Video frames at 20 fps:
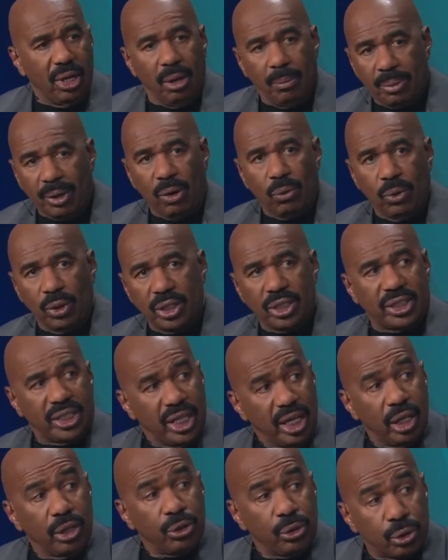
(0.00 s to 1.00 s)
But I want to
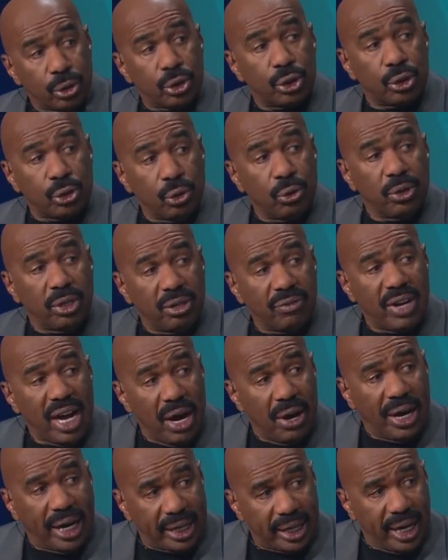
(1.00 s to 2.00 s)
tell you the story of how
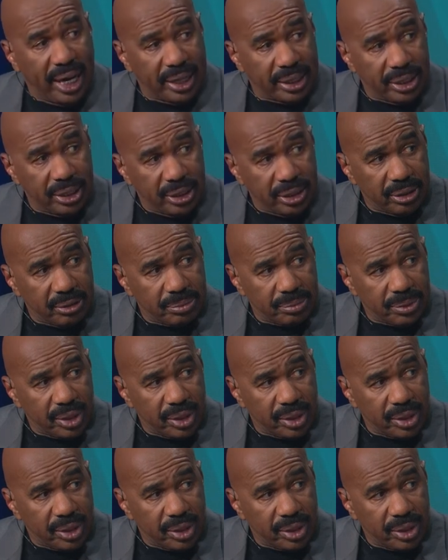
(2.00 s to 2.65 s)
I got here. Yeah.